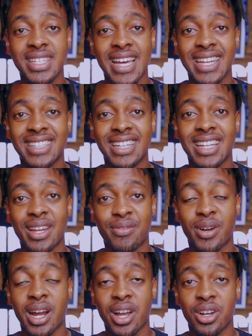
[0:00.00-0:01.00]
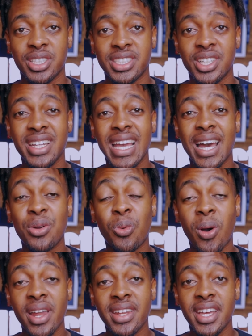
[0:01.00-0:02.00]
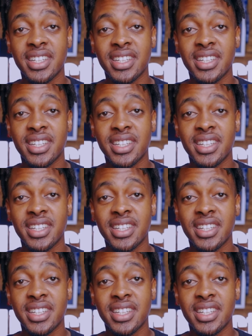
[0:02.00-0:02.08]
tight deadline for Agos. He only had 1 day